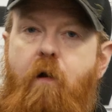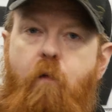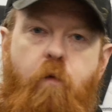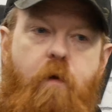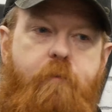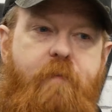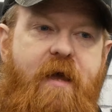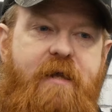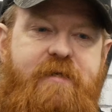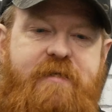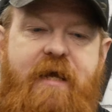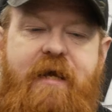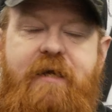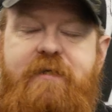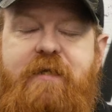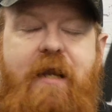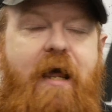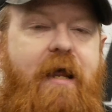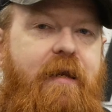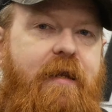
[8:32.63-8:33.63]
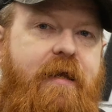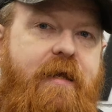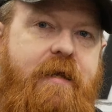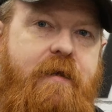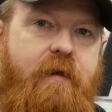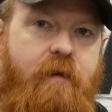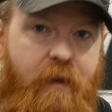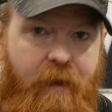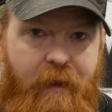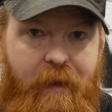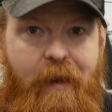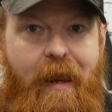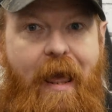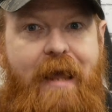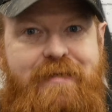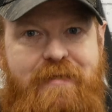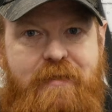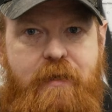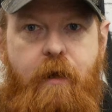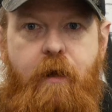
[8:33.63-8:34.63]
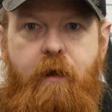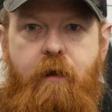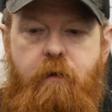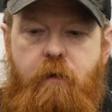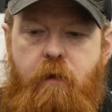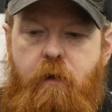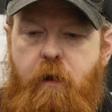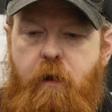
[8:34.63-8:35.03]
we may take a slightly lesser